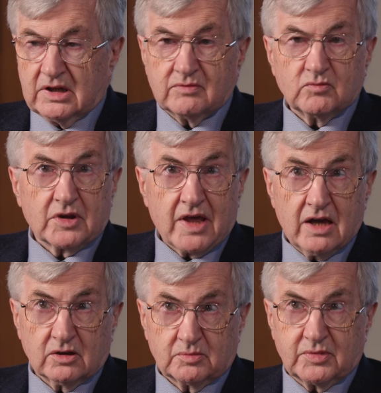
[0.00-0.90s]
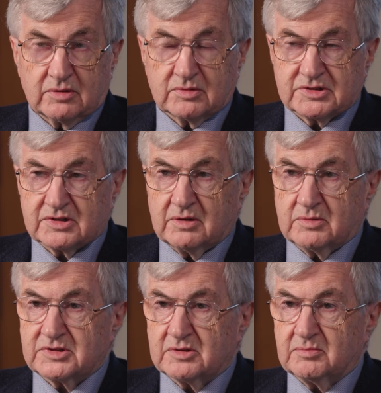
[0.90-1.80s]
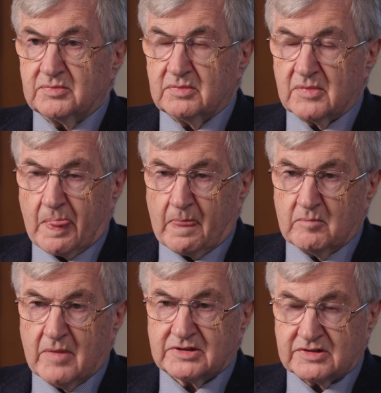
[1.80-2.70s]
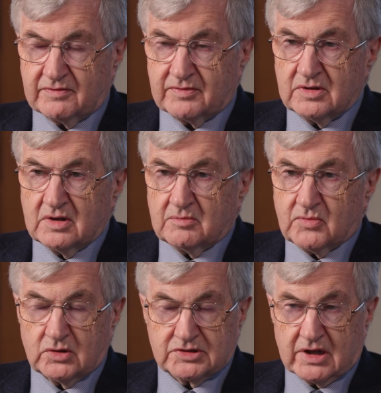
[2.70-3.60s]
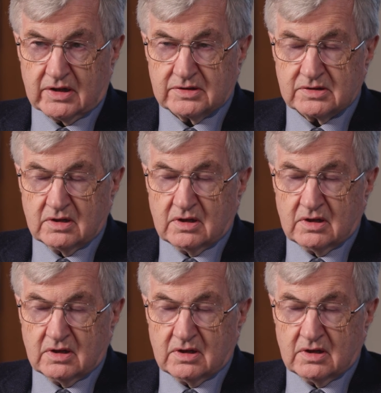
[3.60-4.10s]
even with help, it was a massive project.